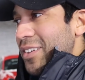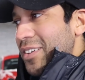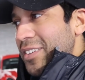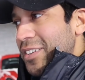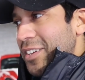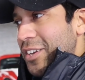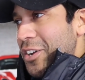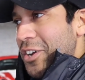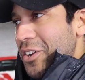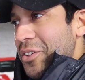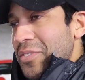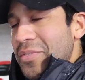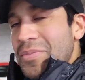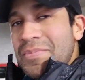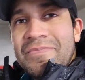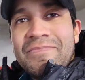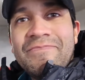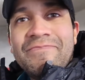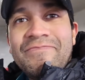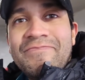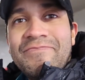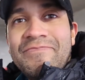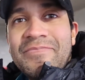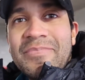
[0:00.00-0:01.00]
you know,
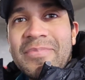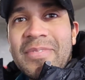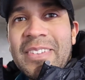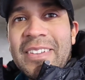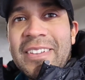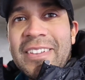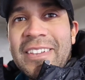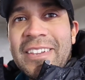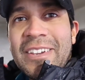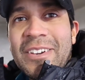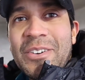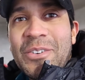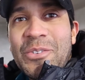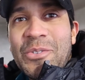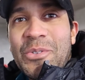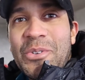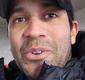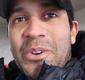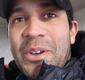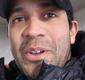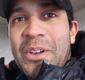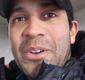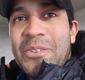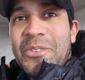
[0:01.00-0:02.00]

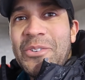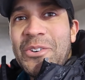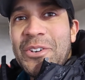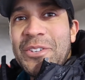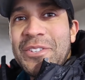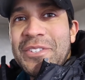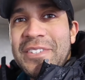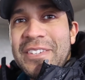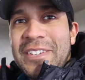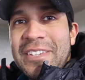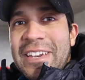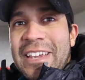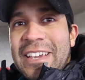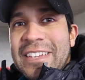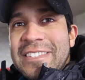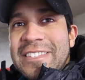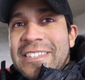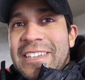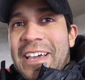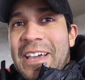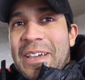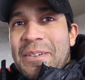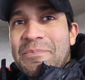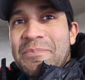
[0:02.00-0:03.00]
we'll see you
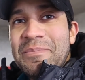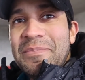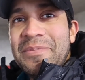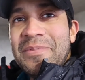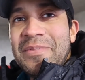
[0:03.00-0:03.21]
next time.